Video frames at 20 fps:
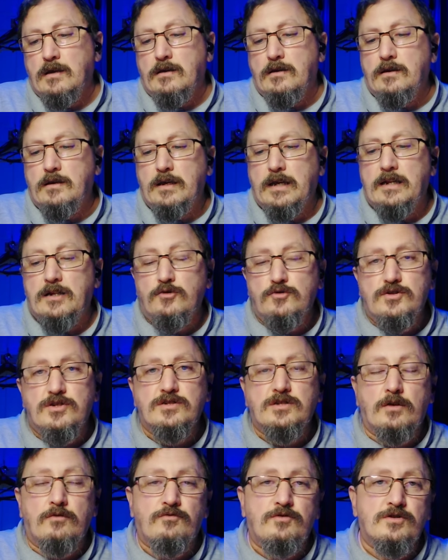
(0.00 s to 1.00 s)
it looks
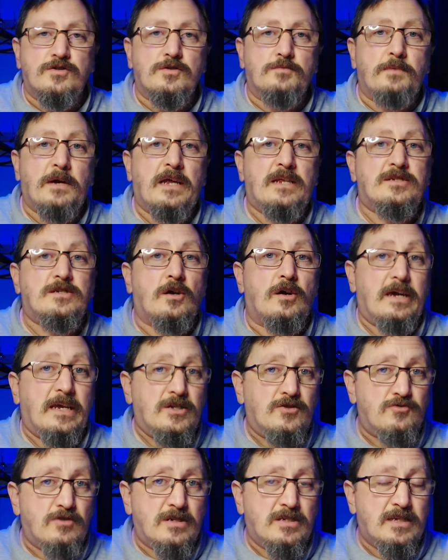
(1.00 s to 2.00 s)
as though Crystal Palace are
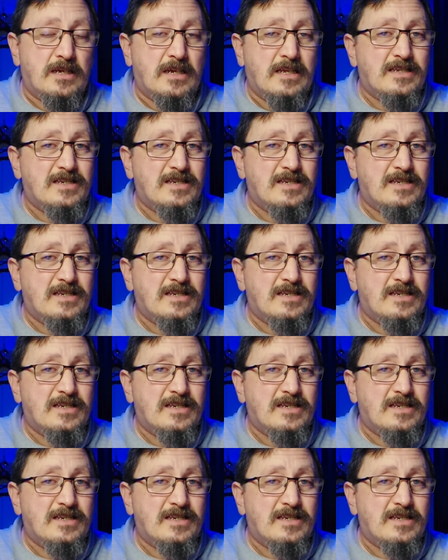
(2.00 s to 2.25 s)
interested